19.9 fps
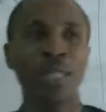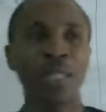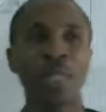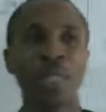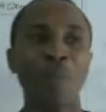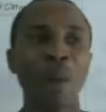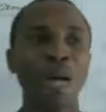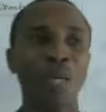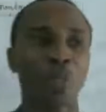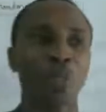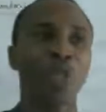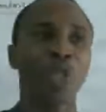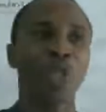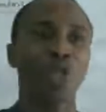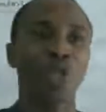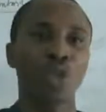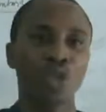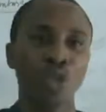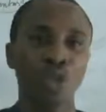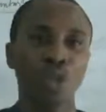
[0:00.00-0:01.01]
It's a past
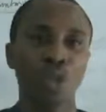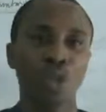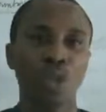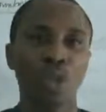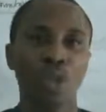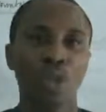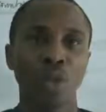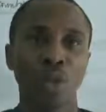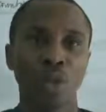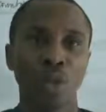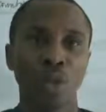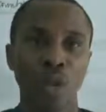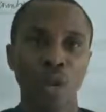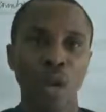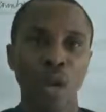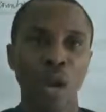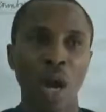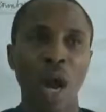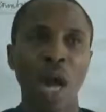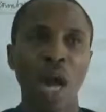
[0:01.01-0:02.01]
question.
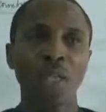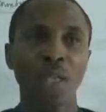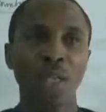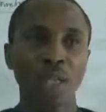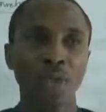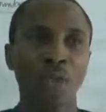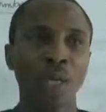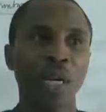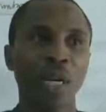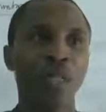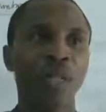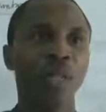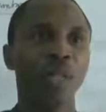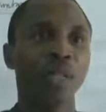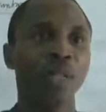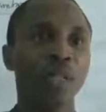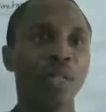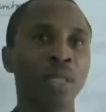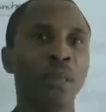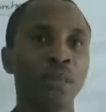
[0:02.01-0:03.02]
Are you getting what I'm trying
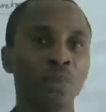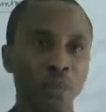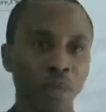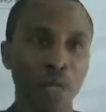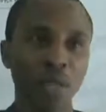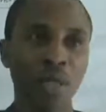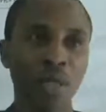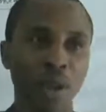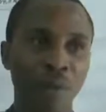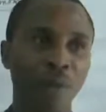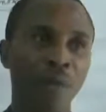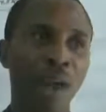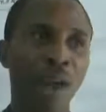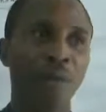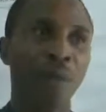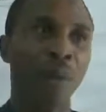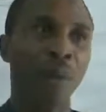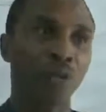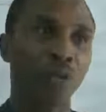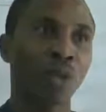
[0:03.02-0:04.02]
to say? It's
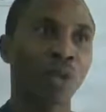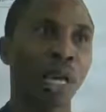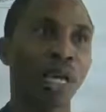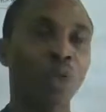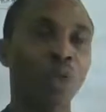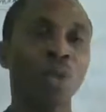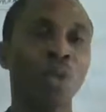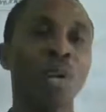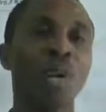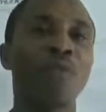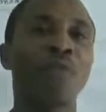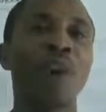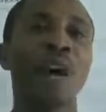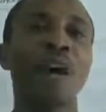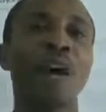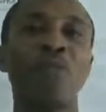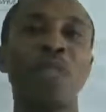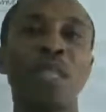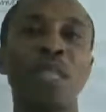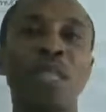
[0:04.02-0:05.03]
F5 past question. I told you
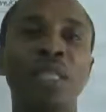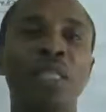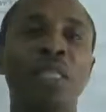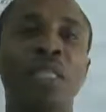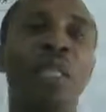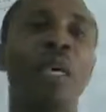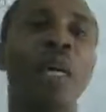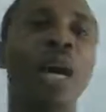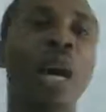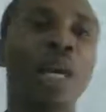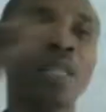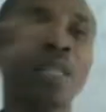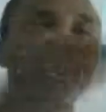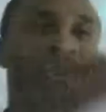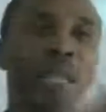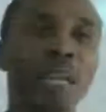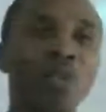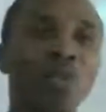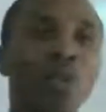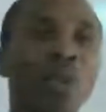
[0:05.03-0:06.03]
F5 is another
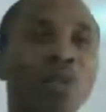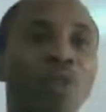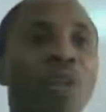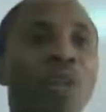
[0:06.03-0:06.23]
level of